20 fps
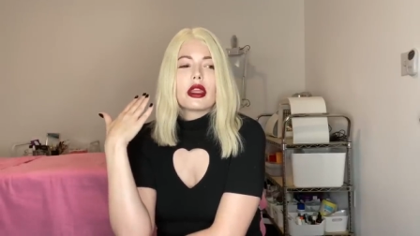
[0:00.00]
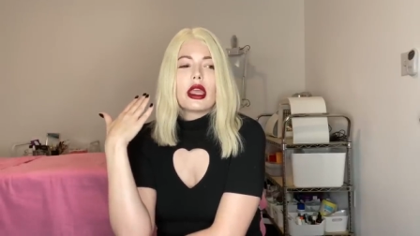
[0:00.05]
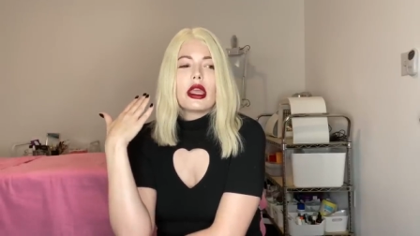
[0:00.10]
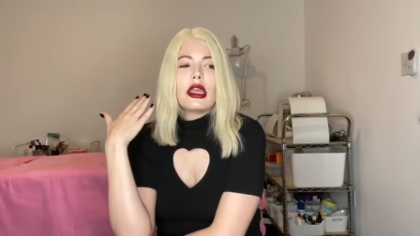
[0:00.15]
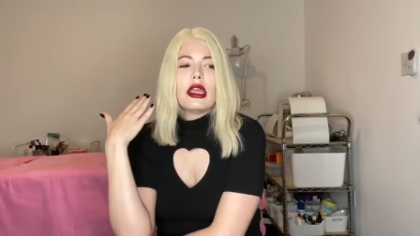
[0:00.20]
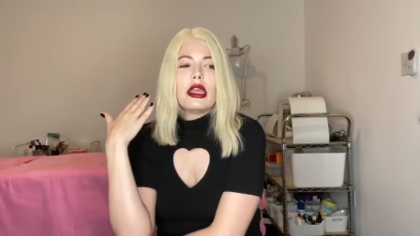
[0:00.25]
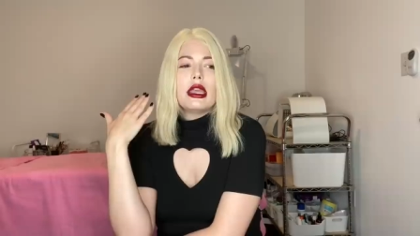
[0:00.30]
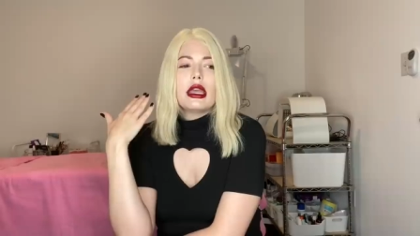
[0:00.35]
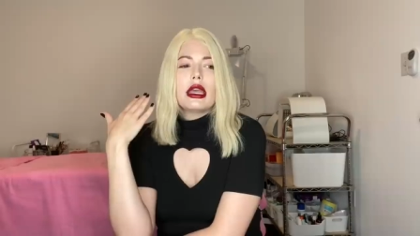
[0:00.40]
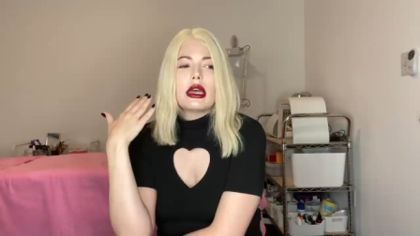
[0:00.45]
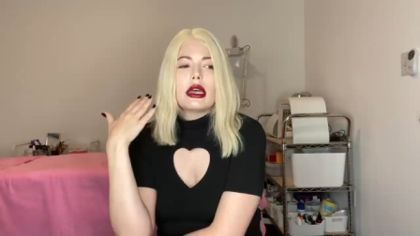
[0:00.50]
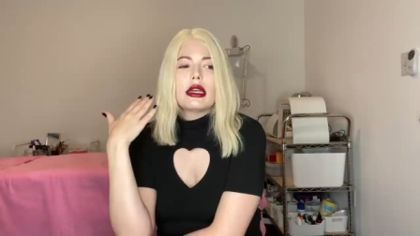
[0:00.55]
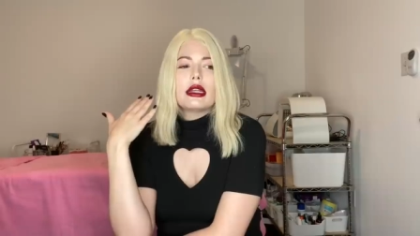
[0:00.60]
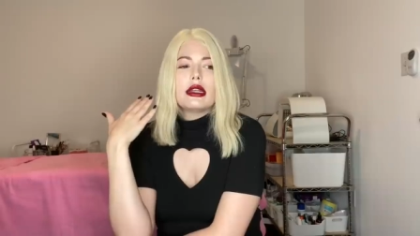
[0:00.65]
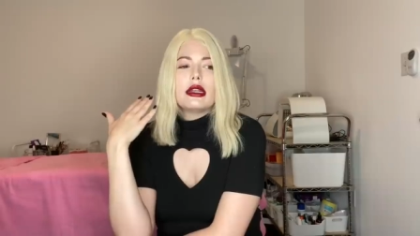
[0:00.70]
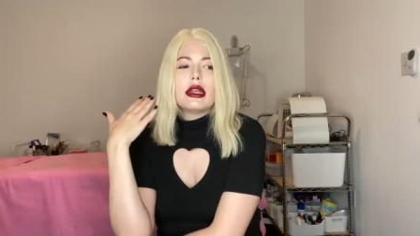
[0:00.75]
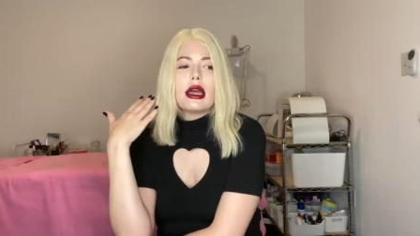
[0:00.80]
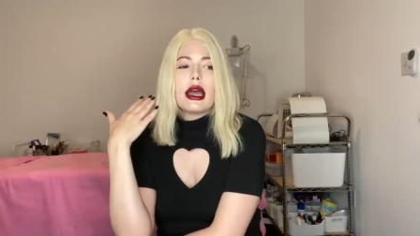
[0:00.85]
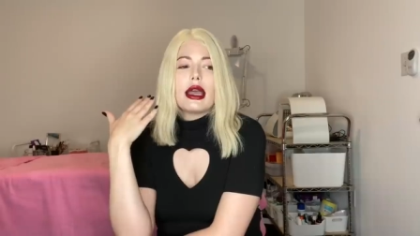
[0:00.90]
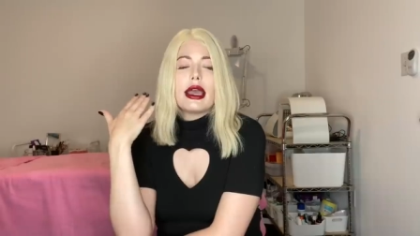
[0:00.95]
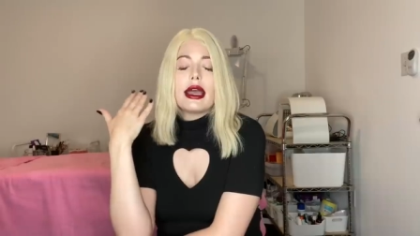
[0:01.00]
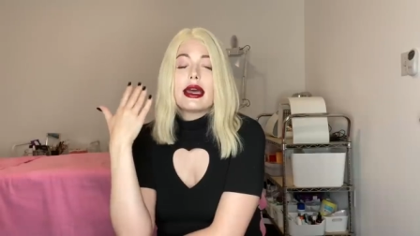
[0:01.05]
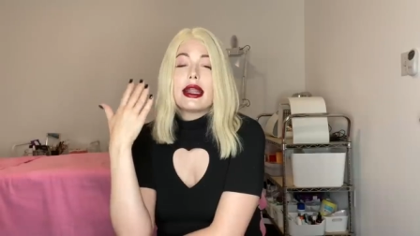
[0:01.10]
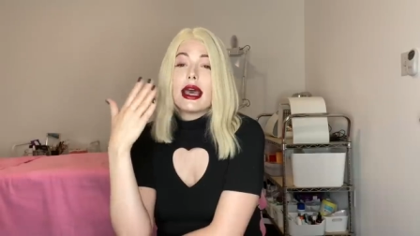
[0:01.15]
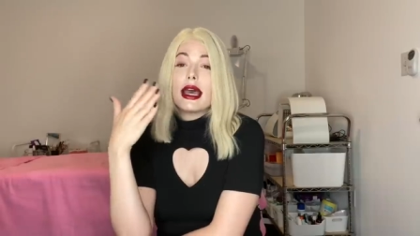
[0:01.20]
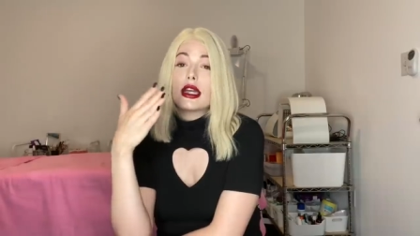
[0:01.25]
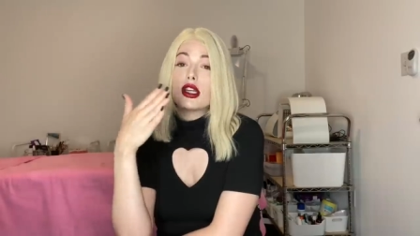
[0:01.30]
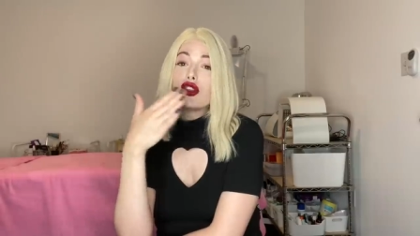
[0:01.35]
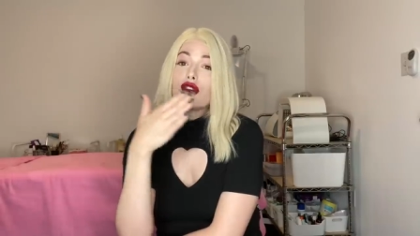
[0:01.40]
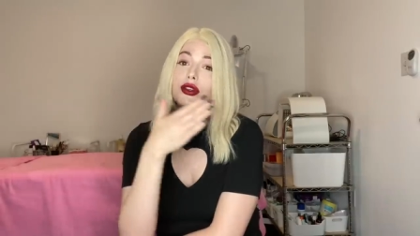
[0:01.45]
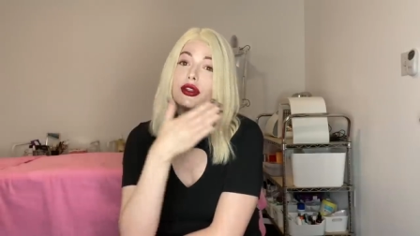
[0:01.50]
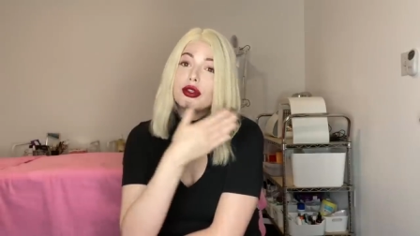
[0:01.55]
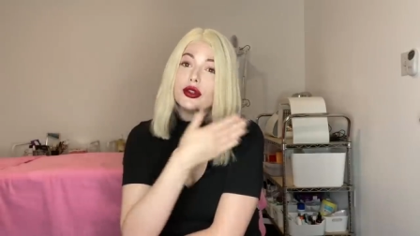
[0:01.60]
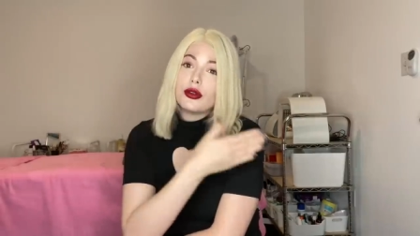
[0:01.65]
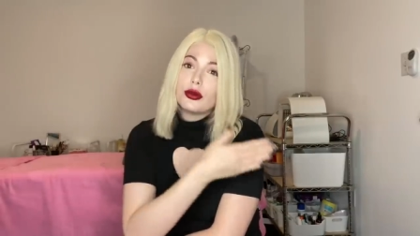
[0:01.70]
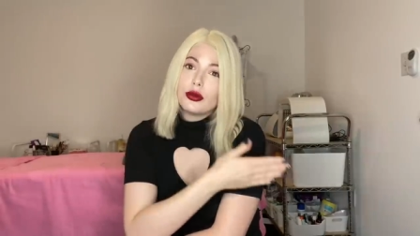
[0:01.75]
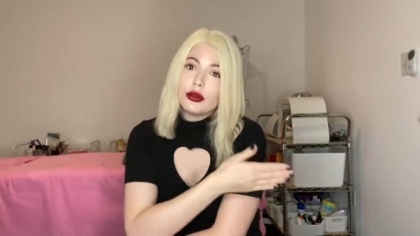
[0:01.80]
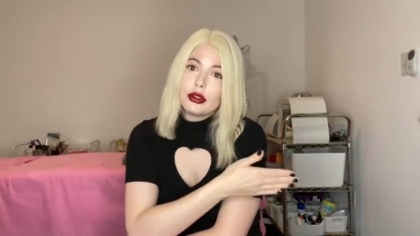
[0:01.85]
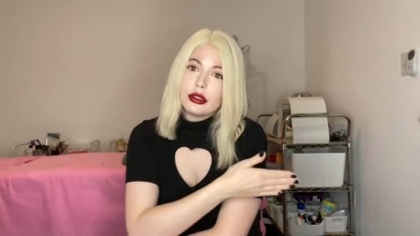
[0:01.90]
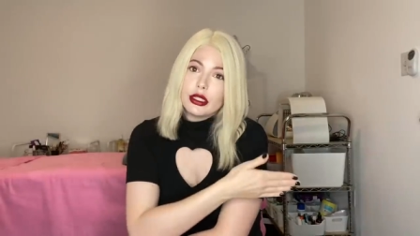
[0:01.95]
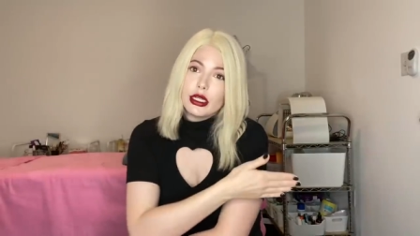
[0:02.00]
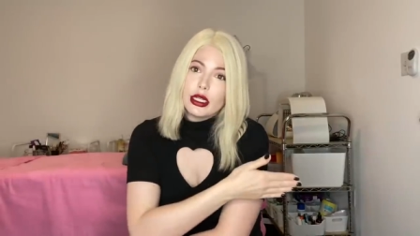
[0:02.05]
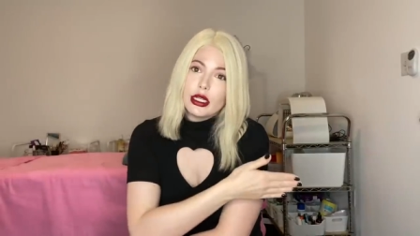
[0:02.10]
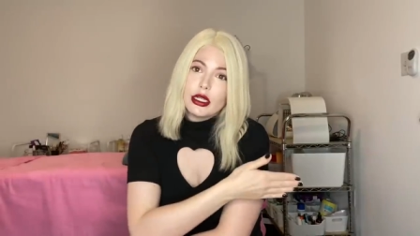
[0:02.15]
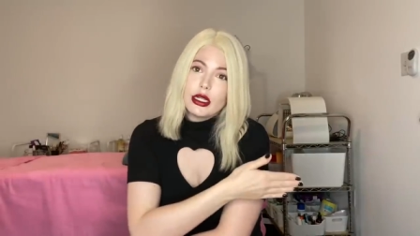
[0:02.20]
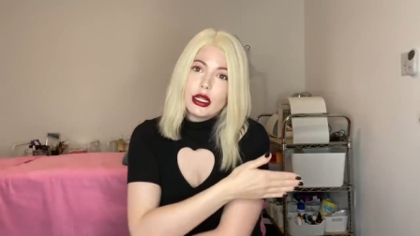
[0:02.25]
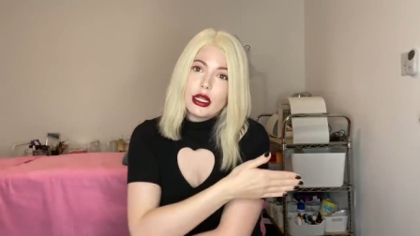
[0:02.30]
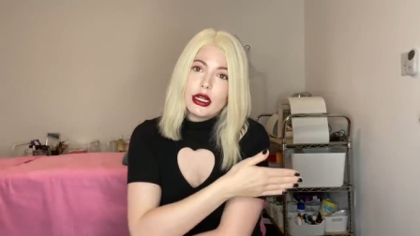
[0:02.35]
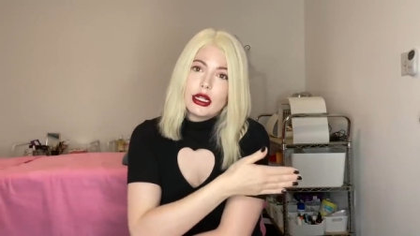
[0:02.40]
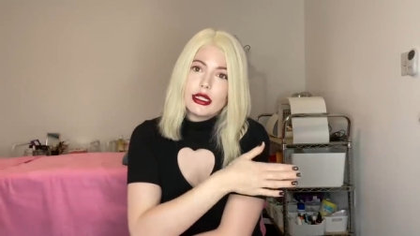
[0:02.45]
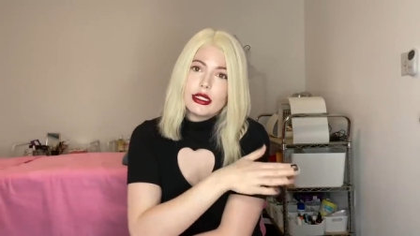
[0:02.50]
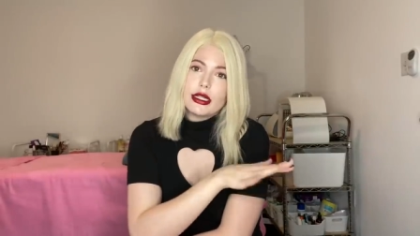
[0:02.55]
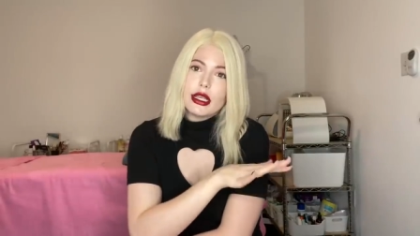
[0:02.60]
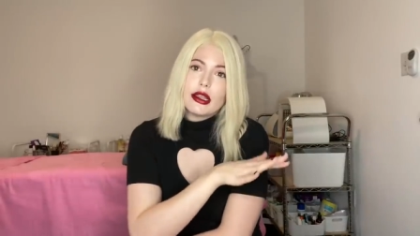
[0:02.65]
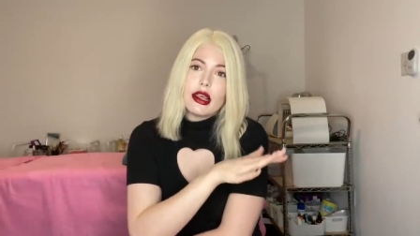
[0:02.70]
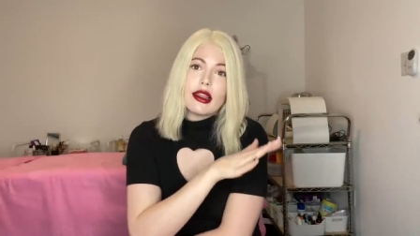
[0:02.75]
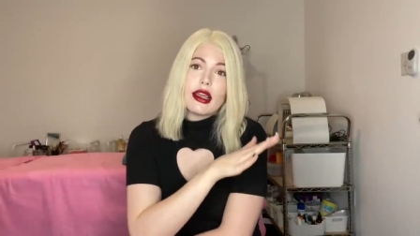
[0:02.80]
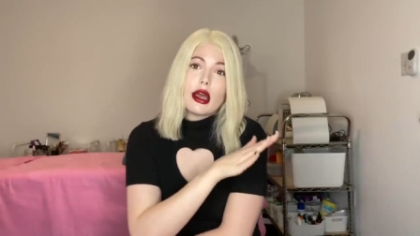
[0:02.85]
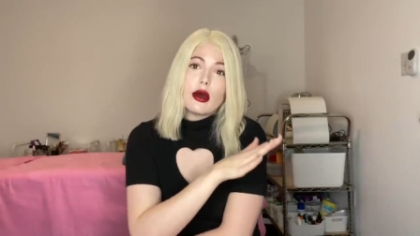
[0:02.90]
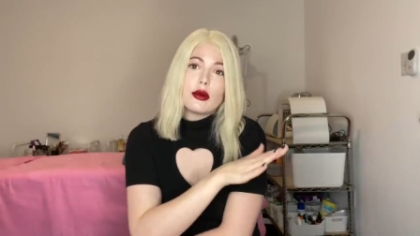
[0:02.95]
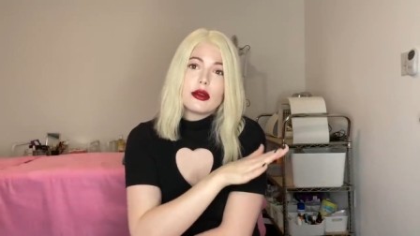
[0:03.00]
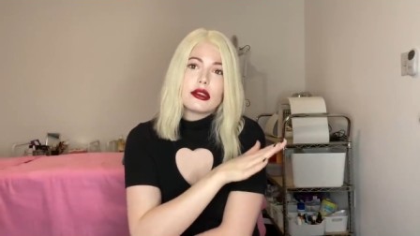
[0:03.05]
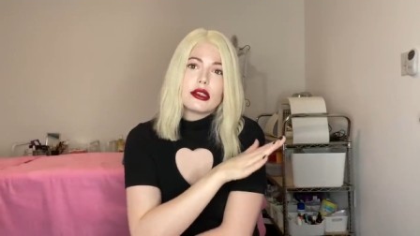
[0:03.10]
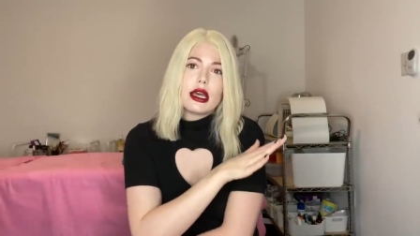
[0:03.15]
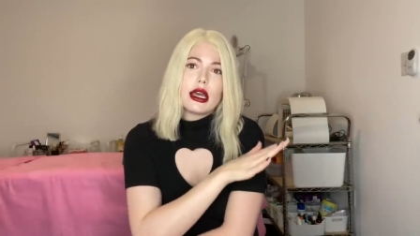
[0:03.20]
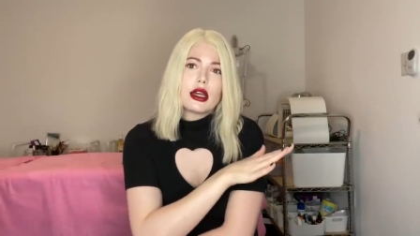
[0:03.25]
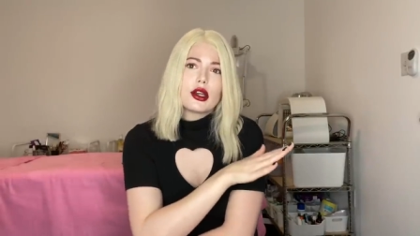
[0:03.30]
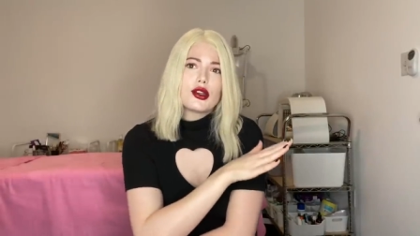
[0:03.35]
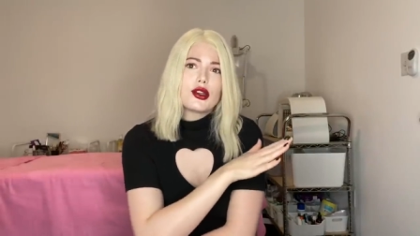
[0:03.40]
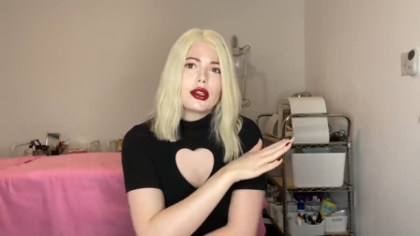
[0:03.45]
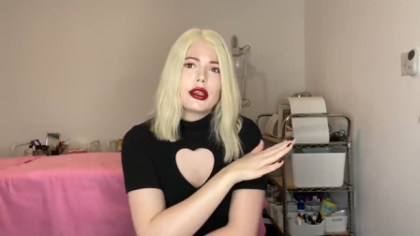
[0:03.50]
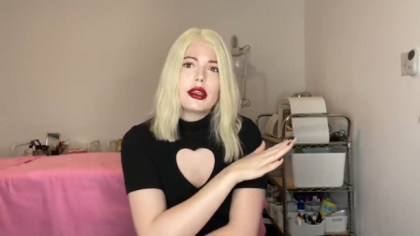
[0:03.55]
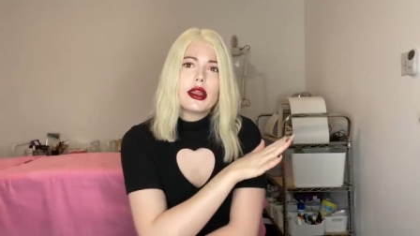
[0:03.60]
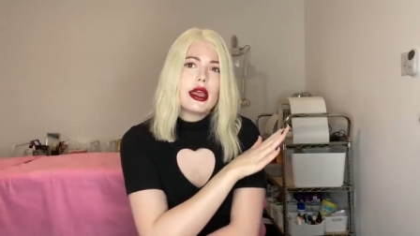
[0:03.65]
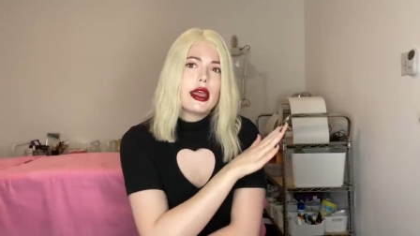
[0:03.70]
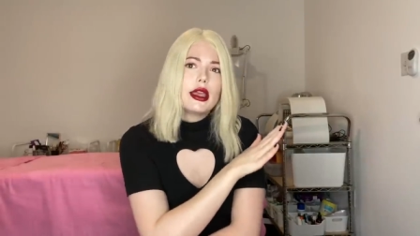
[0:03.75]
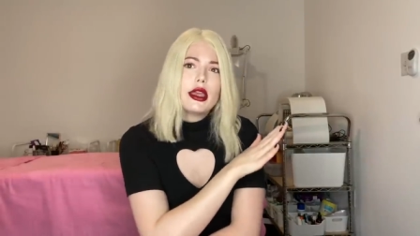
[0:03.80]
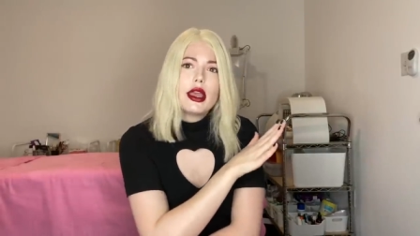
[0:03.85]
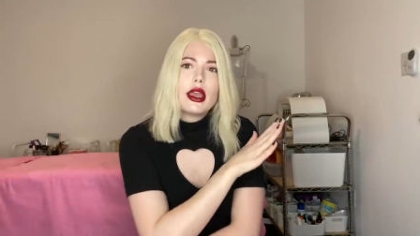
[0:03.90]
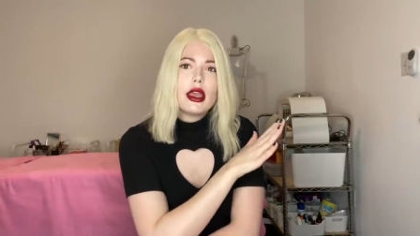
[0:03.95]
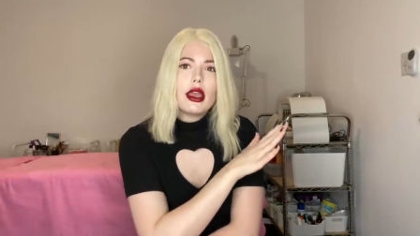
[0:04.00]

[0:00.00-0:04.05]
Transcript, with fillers: And I had actually Googled it and it said that that was actually like